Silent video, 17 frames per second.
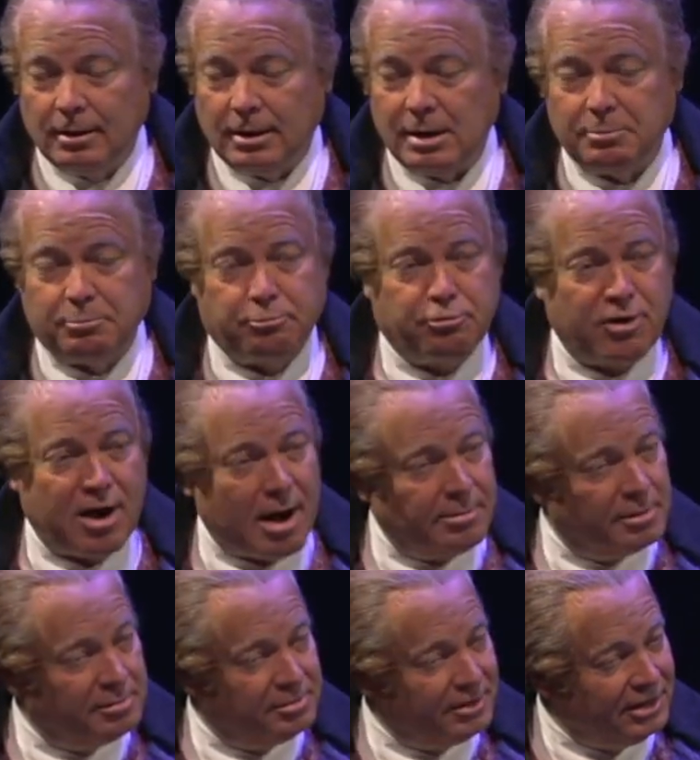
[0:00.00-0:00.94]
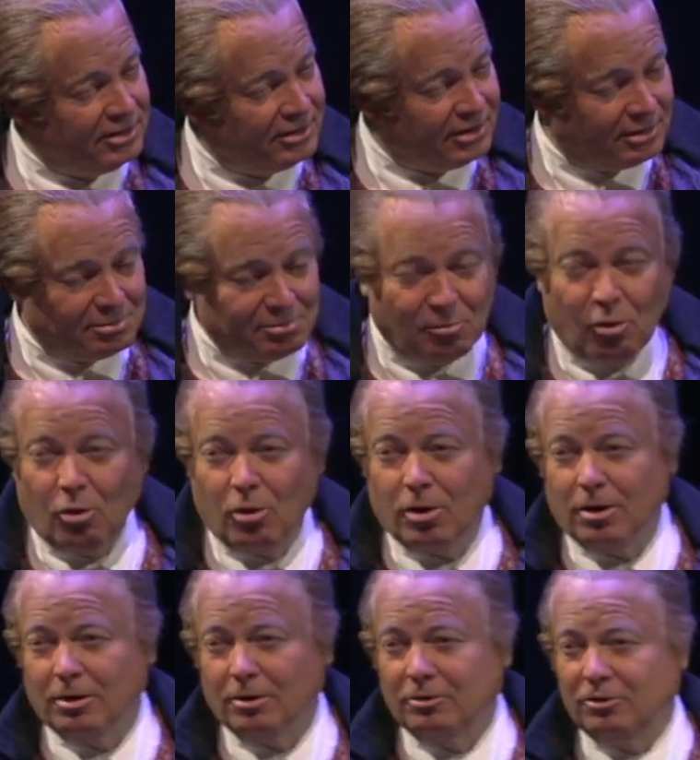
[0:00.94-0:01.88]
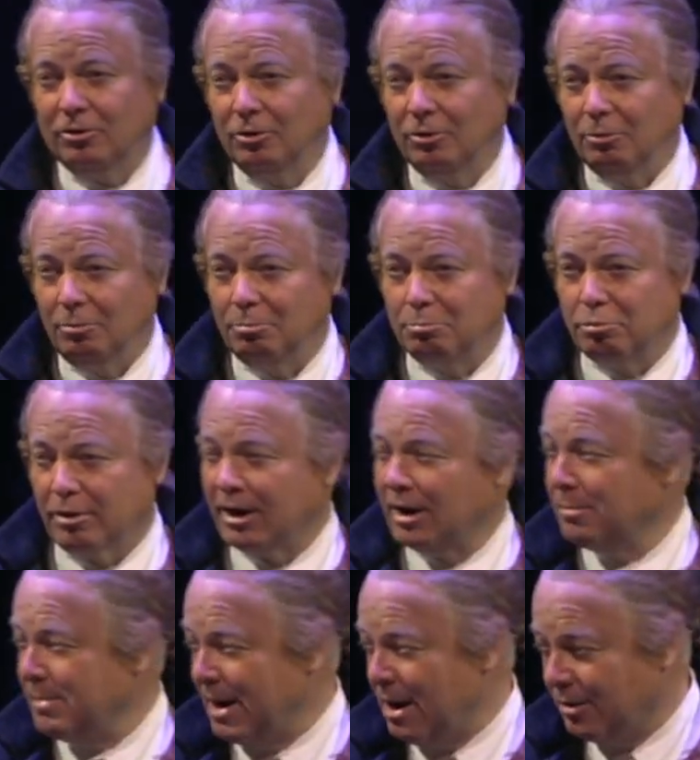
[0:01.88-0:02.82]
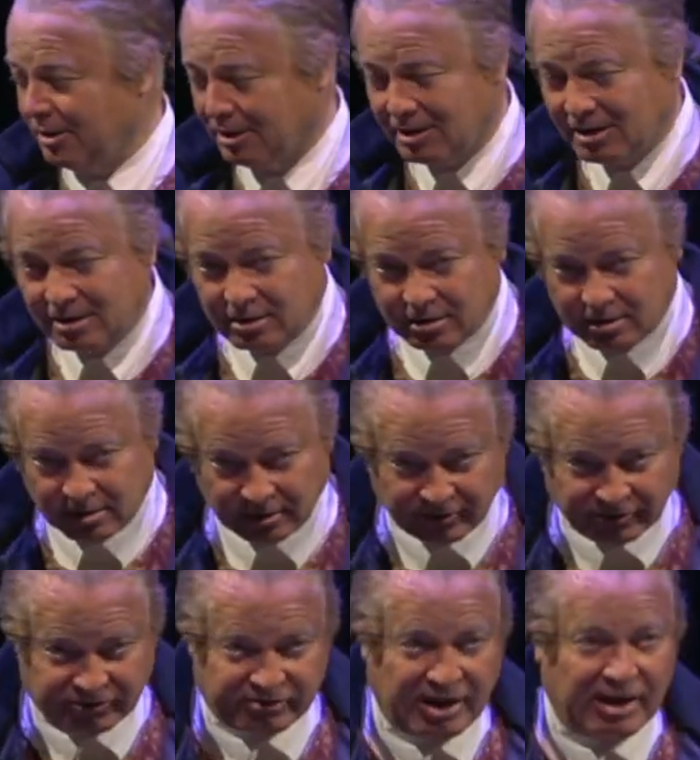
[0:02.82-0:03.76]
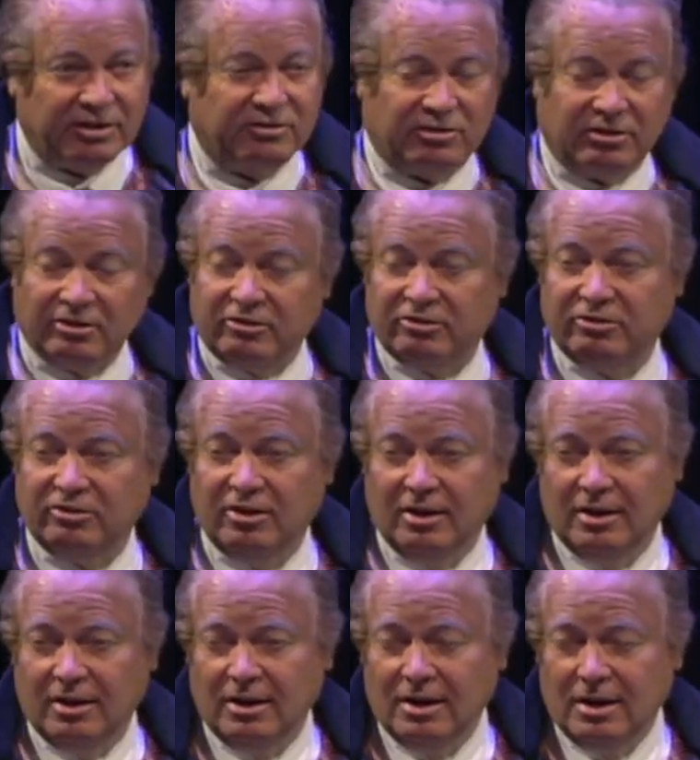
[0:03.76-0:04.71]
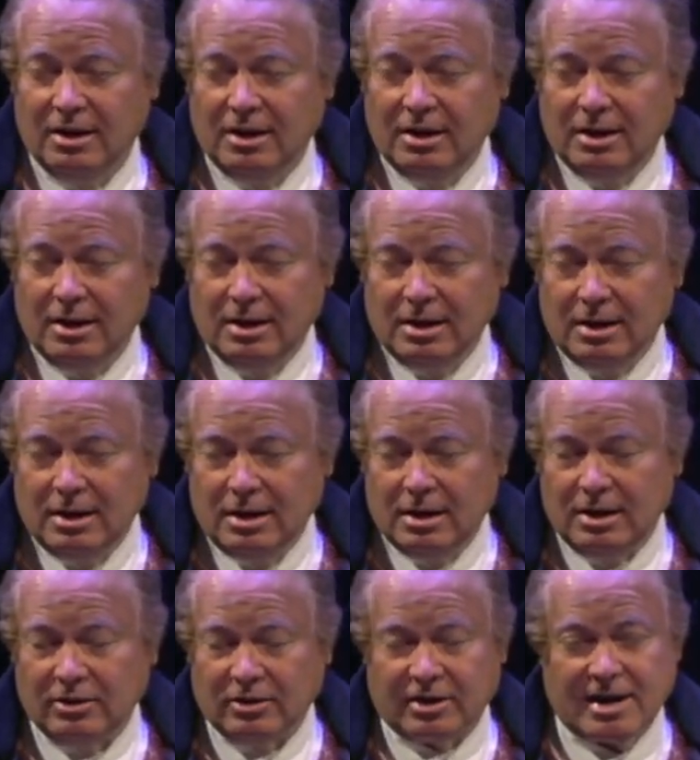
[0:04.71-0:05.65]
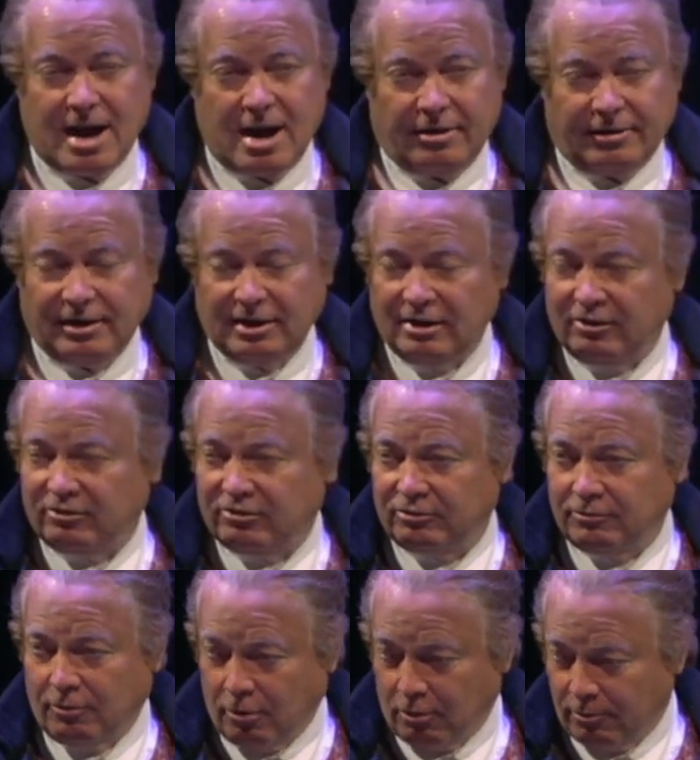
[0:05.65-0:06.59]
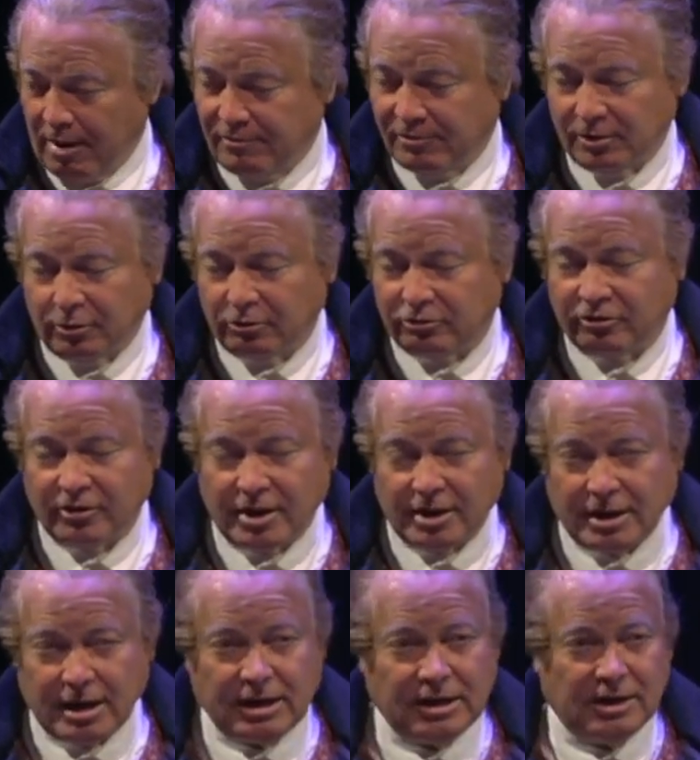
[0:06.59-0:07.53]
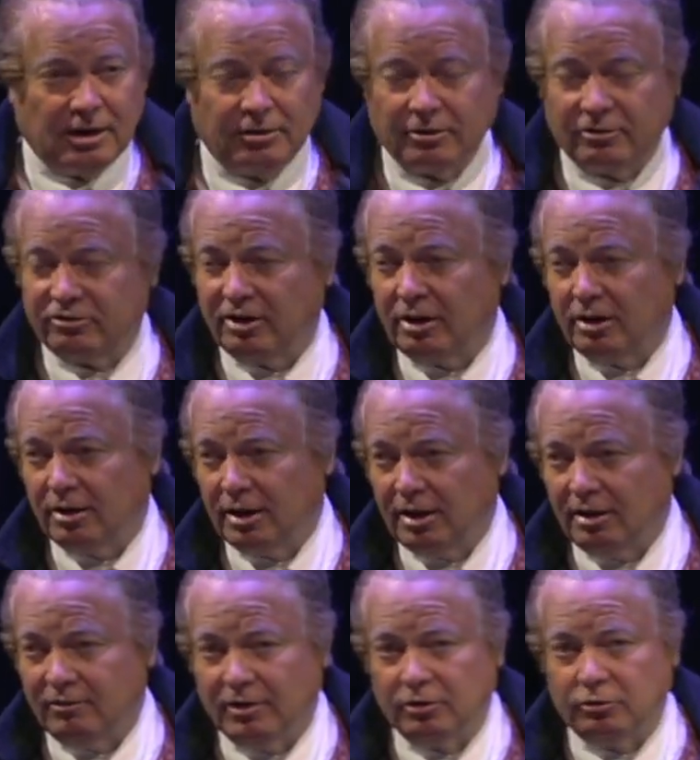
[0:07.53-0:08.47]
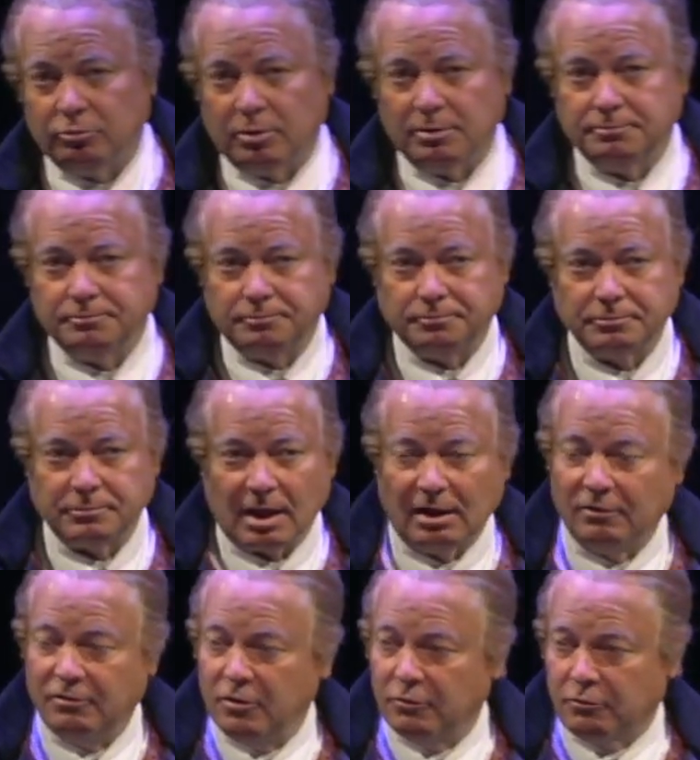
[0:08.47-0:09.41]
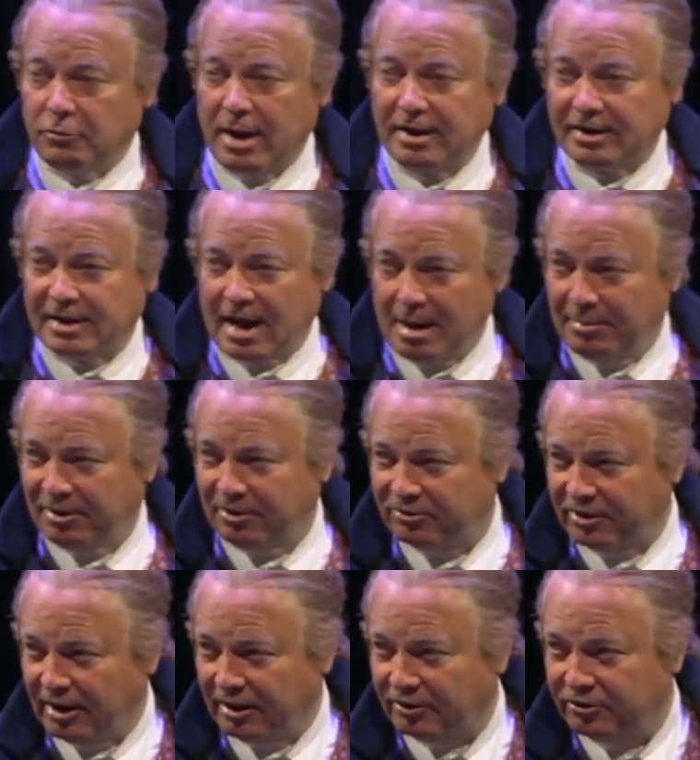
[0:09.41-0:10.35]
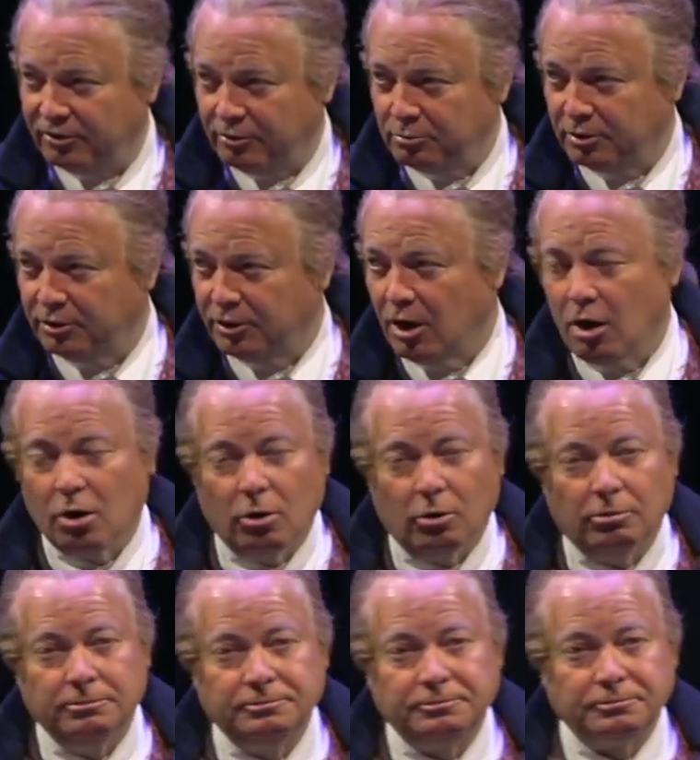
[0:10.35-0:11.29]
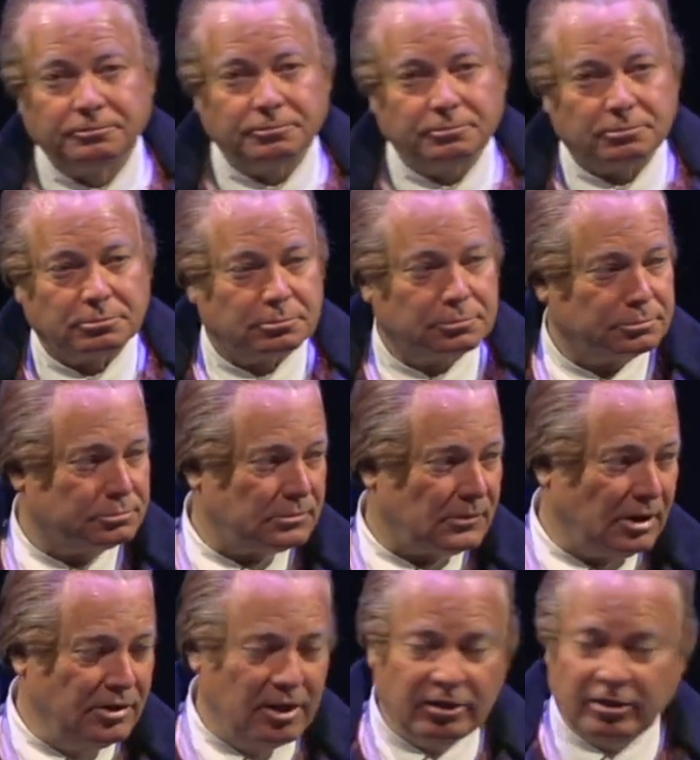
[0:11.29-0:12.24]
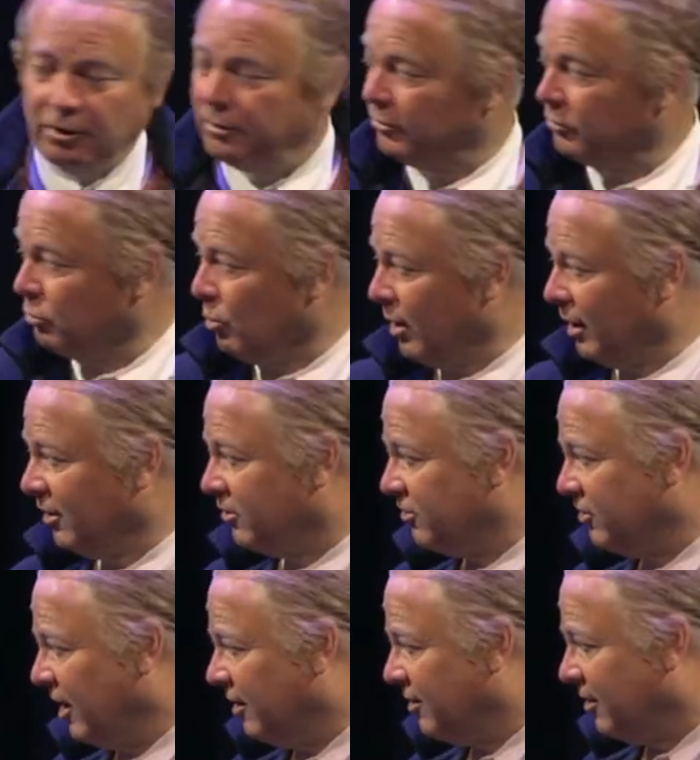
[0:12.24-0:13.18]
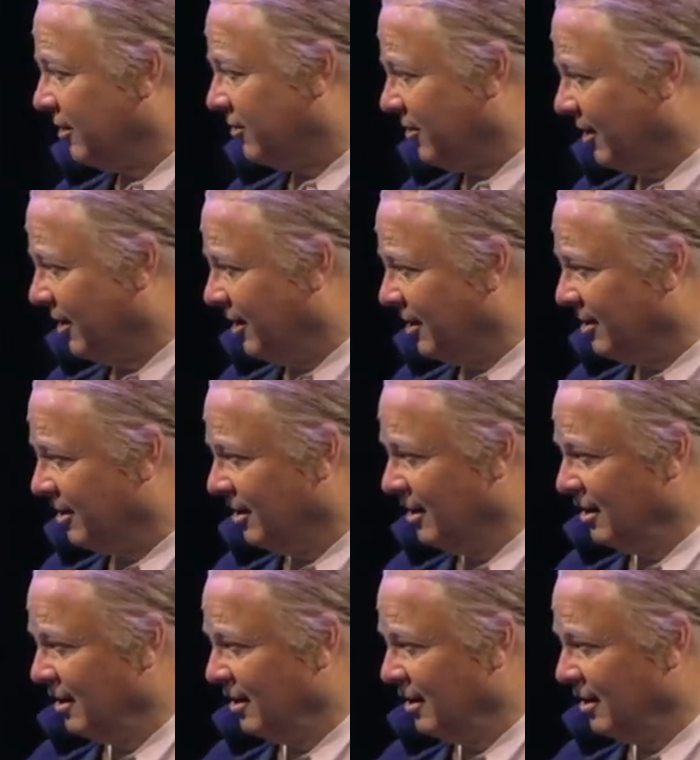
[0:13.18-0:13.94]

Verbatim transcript: He probably did more to bring about a consensus in the colonies for revolution than any other single individual. And if you've read Common Sense, you will know that there is one sentence in it